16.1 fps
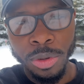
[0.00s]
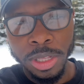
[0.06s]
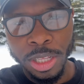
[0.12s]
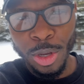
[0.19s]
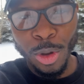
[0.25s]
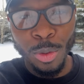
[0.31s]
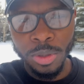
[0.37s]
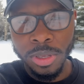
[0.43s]

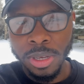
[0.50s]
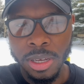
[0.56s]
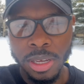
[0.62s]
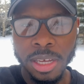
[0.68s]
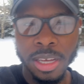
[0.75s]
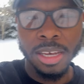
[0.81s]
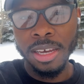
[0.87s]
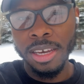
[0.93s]
really cold.
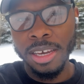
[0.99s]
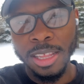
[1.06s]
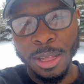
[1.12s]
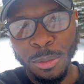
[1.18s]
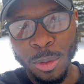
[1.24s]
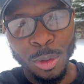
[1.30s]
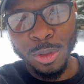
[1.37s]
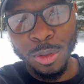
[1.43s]
I'm
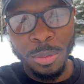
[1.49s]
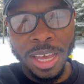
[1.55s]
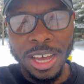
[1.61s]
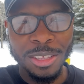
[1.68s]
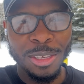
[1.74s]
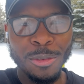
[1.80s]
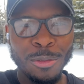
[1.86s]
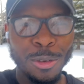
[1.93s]
not going to be
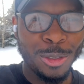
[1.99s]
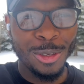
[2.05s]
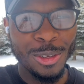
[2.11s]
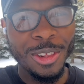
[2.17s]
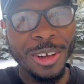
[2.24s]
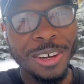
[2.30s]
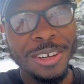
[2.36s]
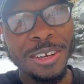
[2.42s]
artist
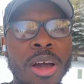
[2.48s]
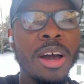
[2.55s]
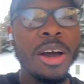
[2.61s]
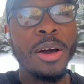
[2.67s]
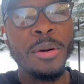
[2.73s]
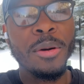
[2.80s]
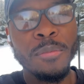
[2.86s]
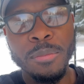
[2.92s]
too.
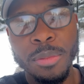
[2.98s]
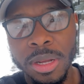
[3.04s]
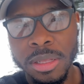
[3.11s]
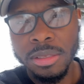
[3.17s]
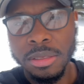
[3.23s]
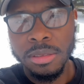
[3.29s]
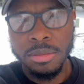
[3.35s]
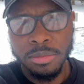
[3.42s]

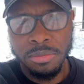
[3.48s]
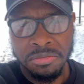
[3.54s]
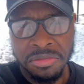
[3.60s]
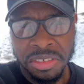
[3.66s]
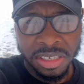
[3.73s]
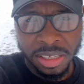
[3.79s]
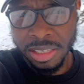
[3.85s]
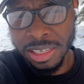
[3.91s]
But
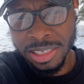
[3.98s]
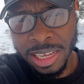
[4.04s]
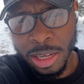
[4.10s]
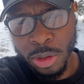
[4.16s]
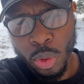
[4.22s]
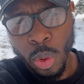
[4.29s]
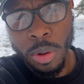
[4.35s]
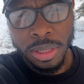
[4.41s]
this is the
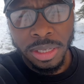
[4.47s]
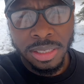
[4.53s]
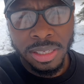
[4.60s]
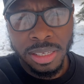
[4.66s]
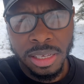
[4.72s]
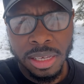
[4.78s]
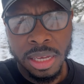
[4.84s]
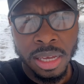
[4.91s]
sound
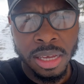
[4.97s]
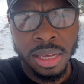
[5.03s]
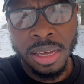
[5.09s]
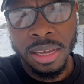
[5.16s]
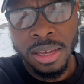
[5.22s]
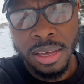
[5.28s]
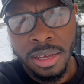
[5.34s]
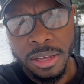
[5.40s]
quality
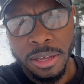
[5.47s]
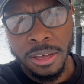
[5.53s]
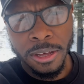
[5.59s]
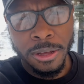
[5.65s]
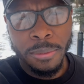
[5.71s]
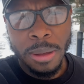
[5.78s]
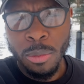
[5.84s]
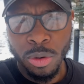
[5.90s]

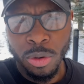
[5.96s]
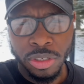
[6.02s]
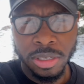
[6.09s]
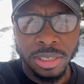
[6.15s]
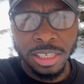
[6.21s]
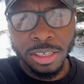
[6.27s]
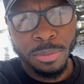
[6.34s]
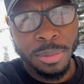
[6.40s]
and what
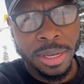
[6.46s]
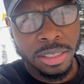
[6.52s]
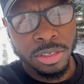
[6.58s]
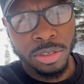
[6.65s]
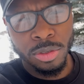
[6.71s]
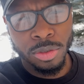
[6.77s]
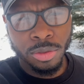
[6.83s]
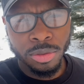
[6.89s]
you can
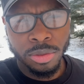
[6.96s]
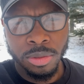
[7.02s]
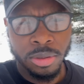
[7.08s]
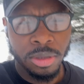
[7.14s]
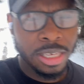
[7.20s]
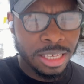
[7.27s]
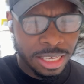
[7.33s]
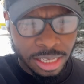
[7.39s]
expect
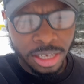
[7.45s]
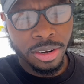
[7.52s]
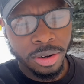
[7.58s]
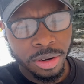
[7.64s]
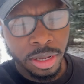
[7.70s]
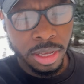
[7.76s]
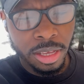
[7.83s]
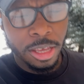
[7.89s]

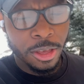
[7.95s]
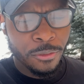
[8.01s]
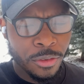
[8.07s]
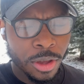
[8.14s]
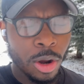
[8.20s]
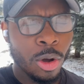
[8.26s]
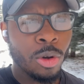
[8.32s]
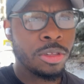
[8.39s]
here
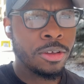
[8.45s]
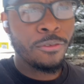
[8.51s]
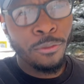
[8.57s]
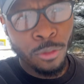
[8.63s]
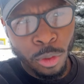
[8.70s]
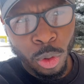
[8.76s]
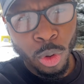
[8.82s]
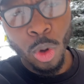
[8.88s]
if you're on the
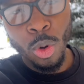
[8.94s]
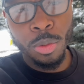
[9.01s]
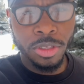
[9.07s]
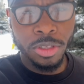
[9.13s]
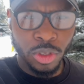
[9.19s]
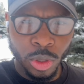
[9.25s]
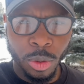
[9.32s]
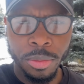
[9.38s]

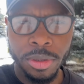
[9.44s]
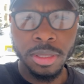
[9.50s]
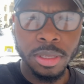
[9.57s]
phone. So